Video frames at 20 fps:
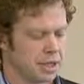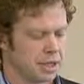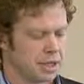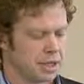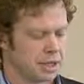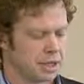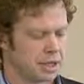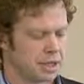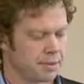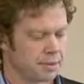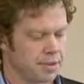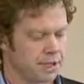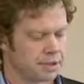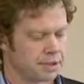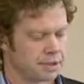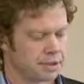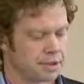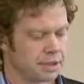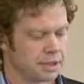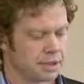Um, and
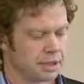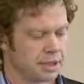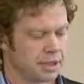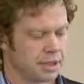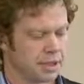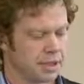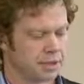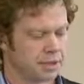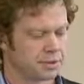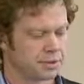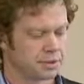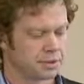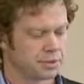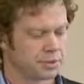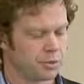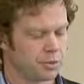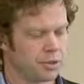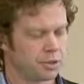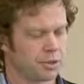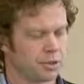so, and that's a really
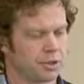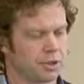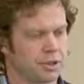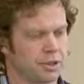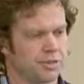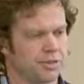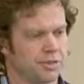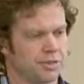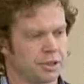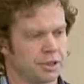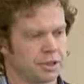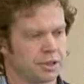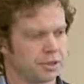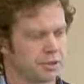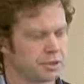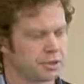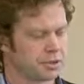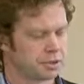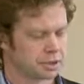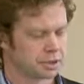important part of it. It
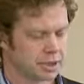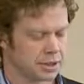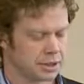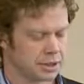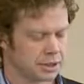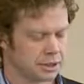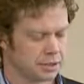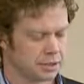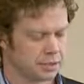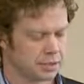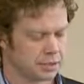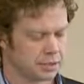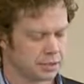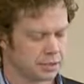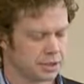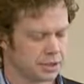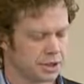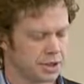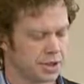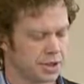also looks at the
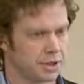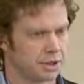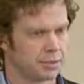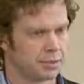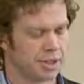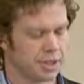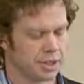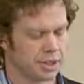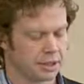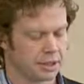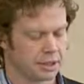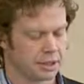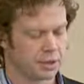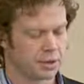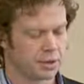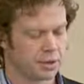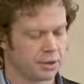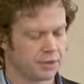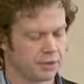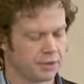sharing comp
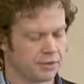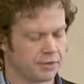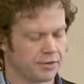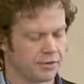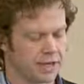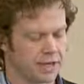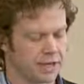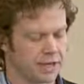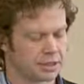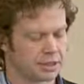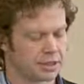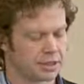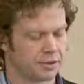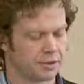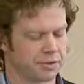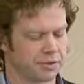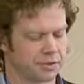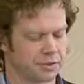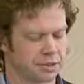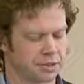component of that, and
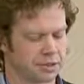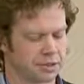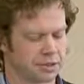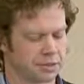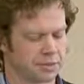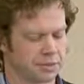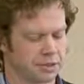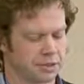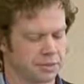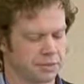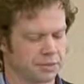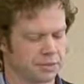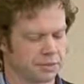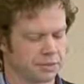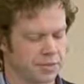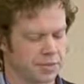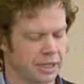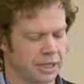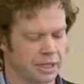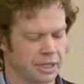we've done some um,
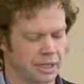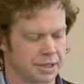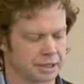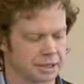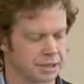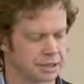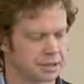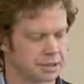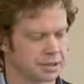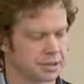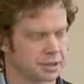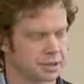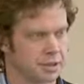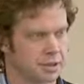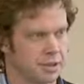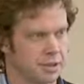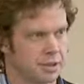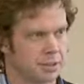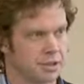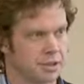analysis.
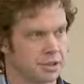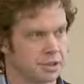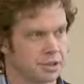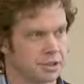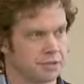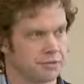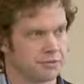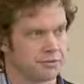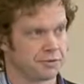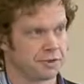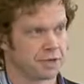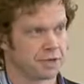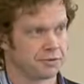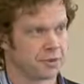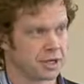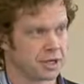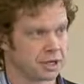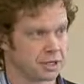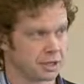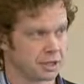We didn't do it for this
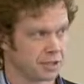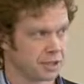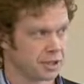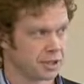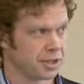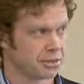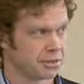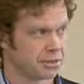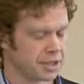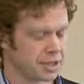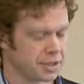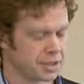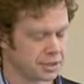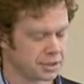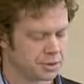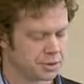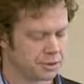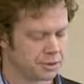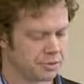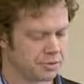project, but other
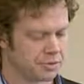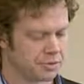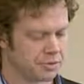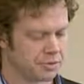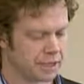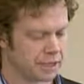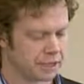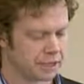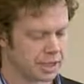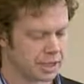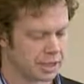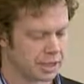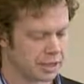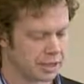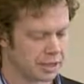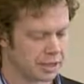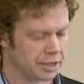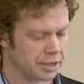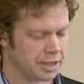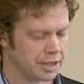projects we even looked at,
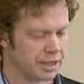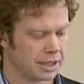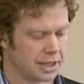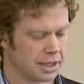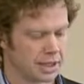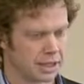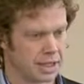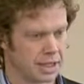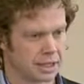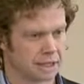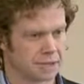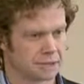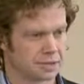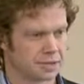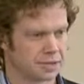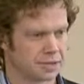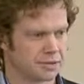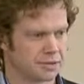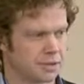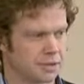uh, at
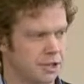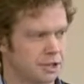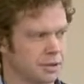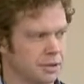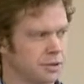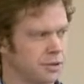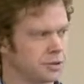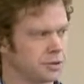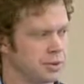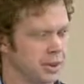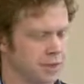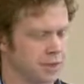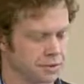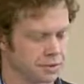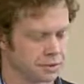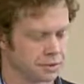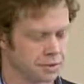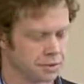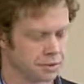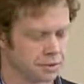analysis of sharing between
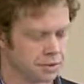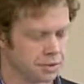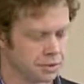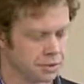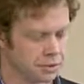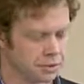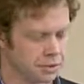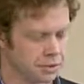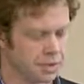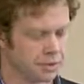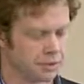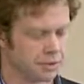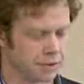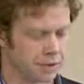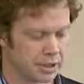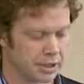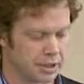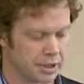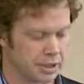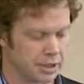households at a
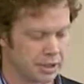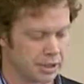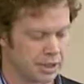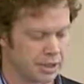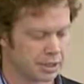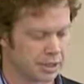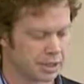really detailed